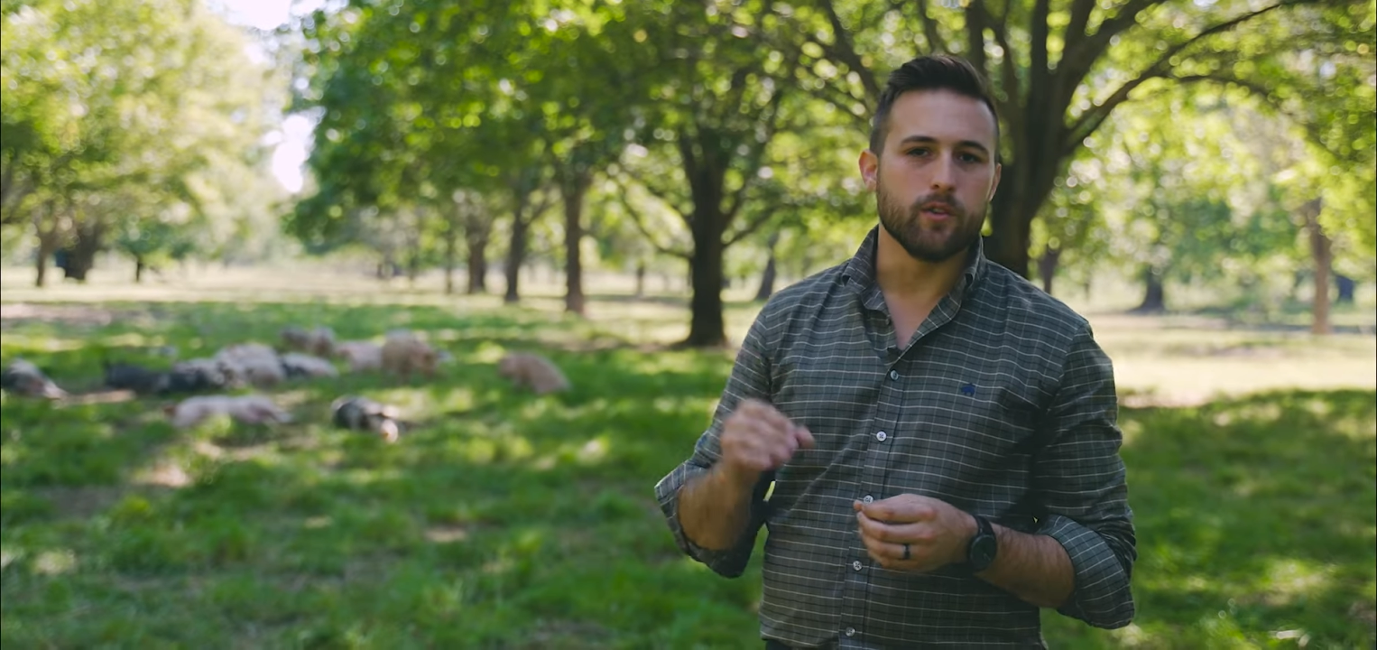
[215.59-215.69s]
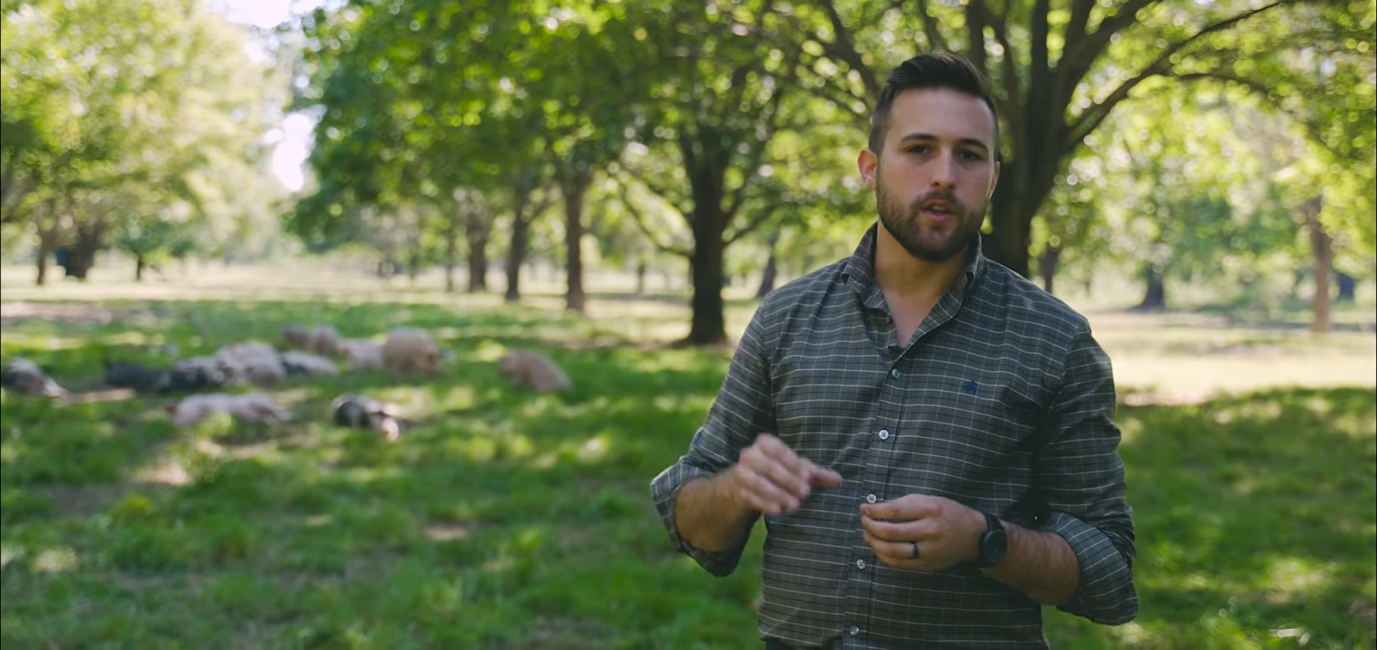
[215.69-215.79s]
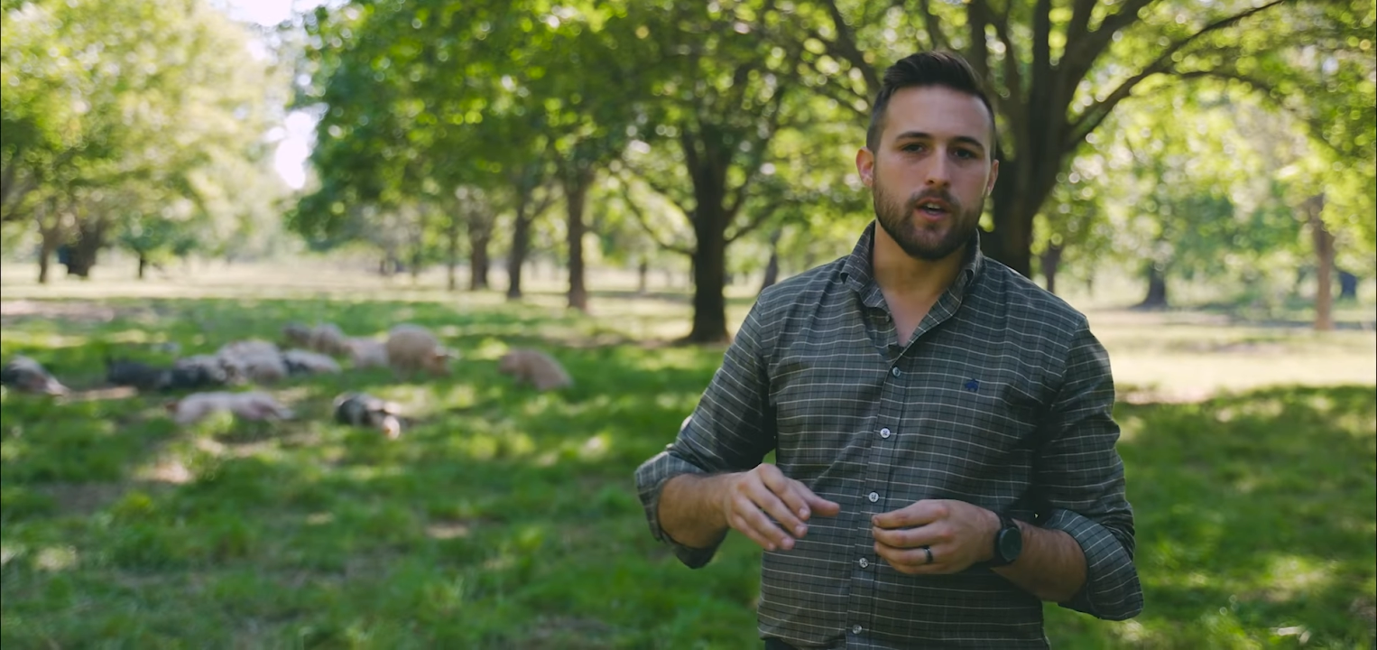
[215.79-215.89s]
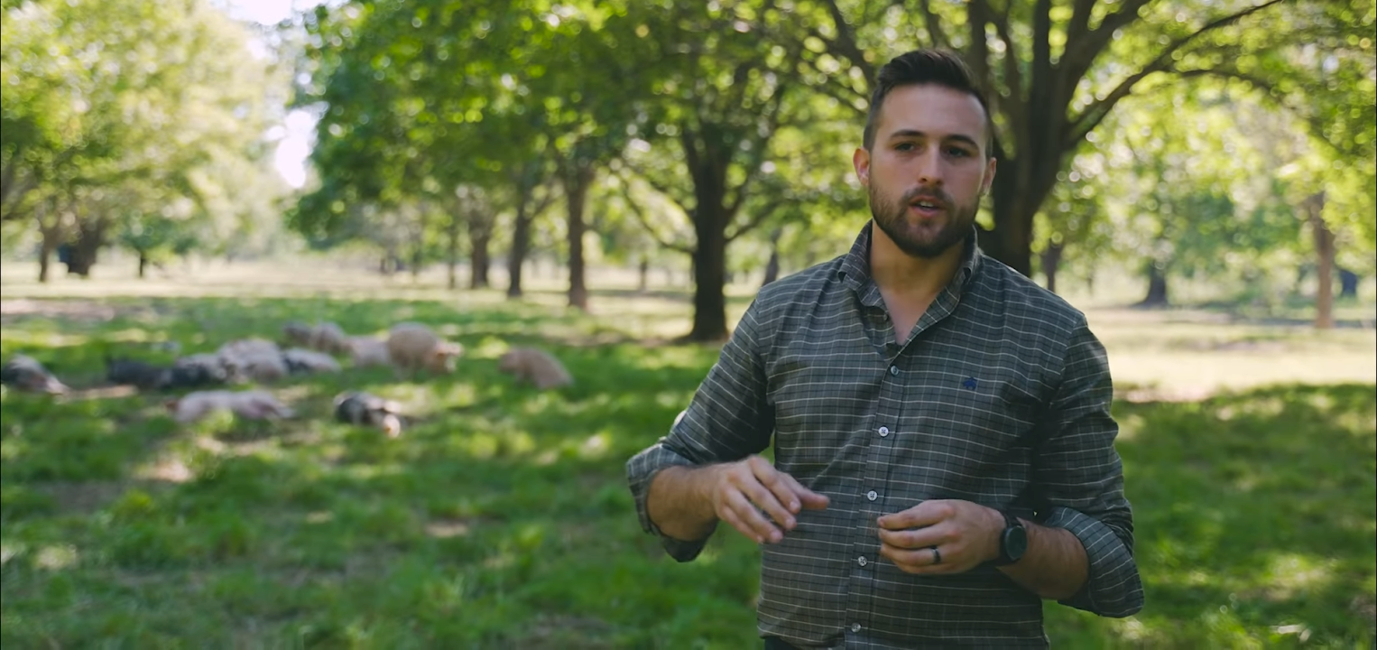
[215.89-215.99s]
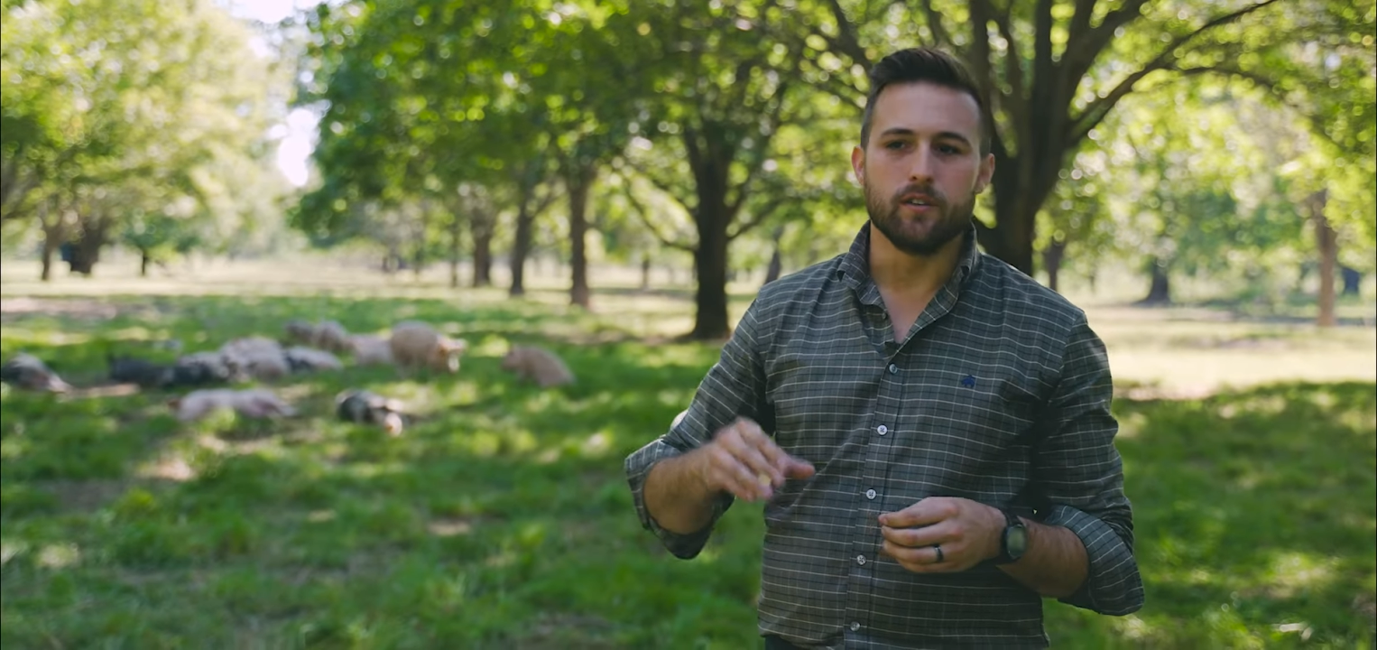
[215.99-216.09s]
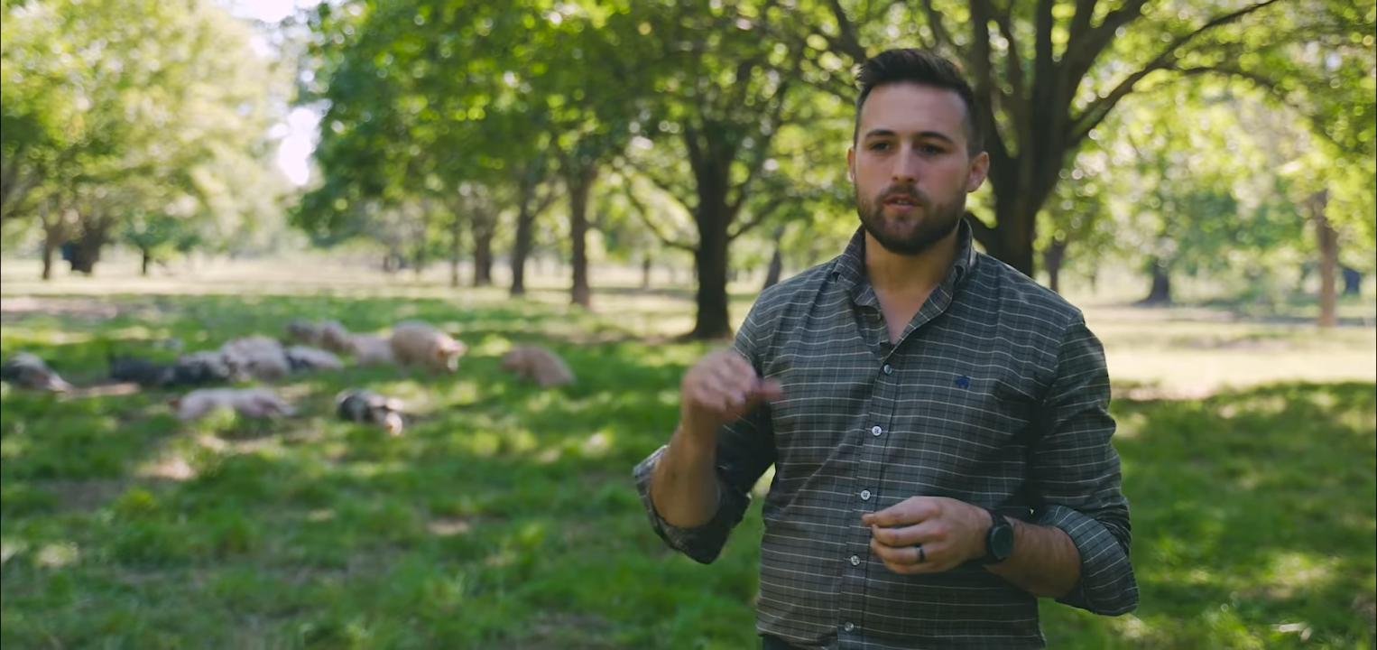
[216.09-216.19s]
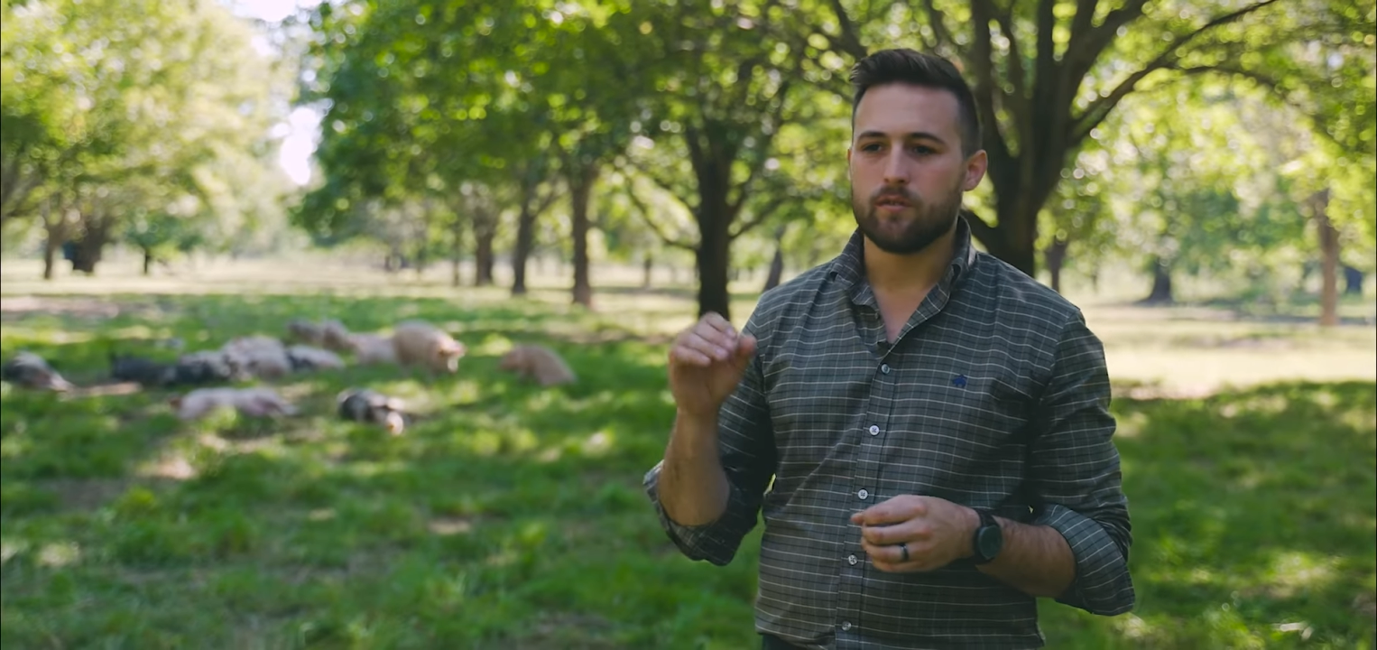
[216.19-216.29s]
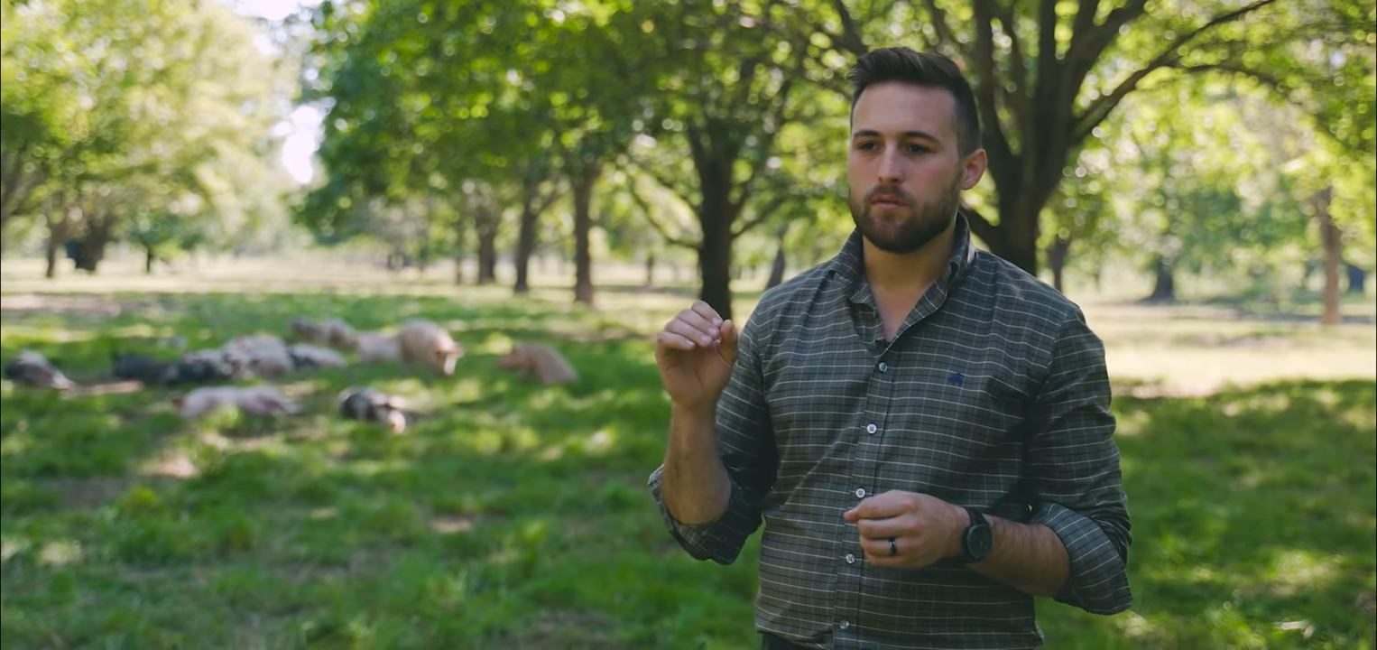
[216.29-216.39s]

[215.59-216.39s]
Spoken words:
than